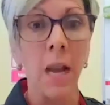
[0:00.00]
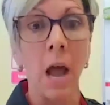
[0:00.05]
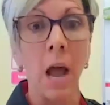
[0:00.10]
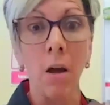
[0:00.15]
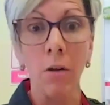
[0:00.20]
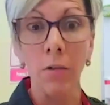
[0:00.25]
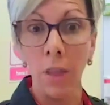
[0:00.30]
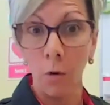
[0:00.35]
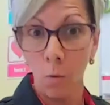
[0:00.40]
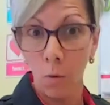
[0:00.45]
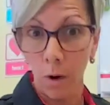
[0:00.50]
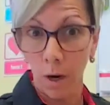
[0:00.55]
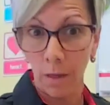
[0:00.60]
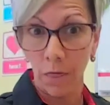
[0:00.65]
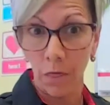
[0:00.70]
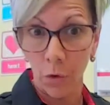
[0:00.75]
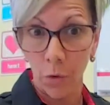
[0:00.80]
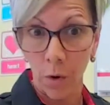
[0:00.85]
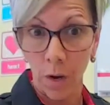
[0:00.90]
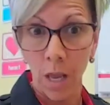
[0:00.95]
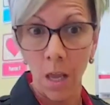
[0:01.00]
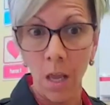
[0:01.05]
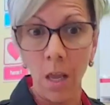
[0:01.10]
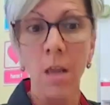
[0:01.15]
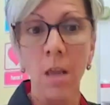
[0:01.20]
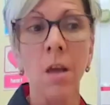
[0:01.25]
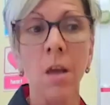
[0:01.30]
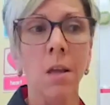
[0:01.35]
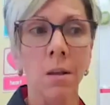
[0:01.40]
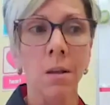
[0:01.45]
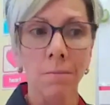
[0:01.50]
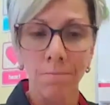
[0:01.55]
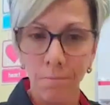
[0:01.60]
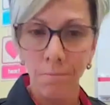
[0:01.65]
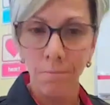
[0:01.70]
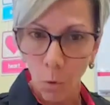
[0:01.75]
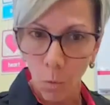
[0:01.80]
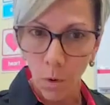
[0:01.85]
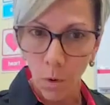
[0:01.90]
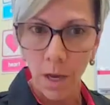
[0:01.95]
but now that we're three,
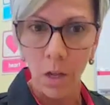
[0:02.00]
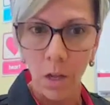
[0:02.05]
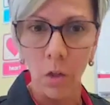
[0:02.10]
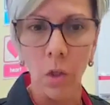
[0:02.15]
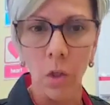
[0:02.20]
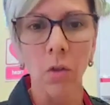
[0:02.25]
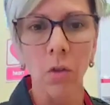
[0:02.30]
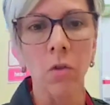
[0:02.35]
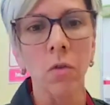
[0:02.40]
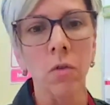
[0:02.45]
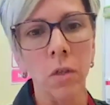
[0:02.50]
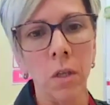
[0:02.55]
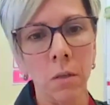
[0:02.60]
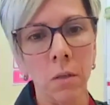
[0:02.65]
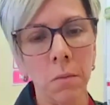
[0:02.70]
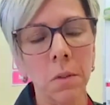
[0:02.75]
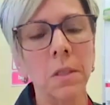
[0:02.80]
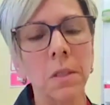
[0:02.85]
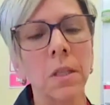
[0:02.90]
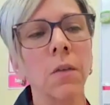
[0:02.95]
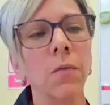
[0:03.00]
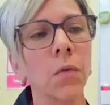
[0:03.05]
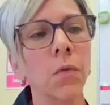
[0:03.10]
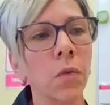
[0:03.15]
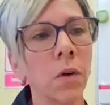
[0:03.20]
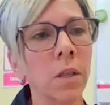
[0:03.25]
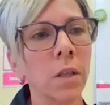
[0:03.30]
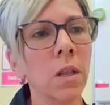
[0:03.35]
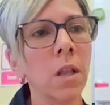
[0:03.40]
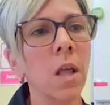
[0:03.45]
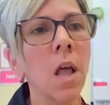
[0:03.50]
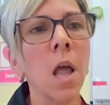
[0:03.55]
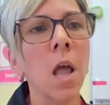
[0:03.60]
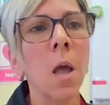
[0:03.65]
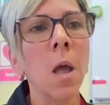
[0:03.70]
we need to do things different.